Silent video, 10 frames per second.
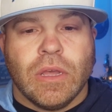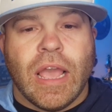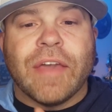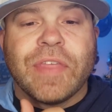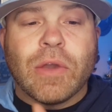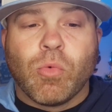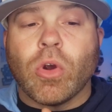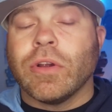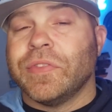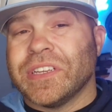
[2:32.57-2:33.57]
And they
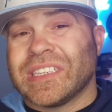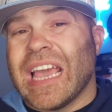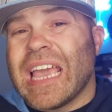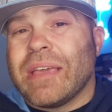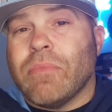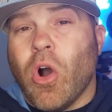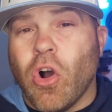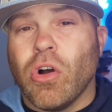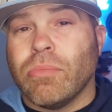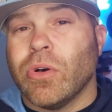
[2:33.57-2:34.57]
were in this game
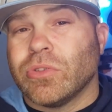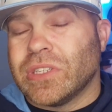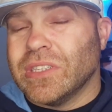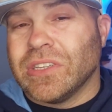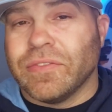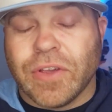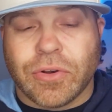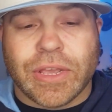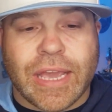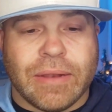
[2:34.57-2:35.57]
almost until the
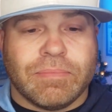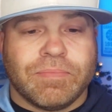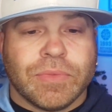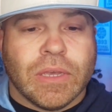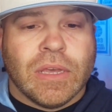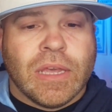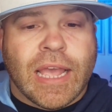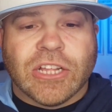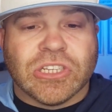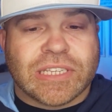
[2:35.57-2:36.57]
very end.
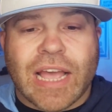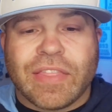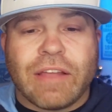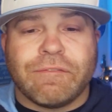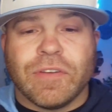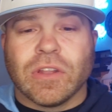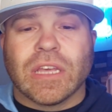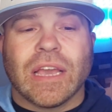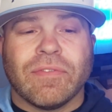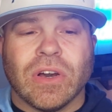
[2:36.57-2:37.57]
It just had that
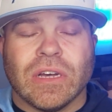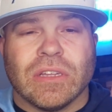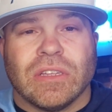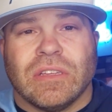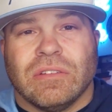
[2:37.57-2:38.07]
feeling of a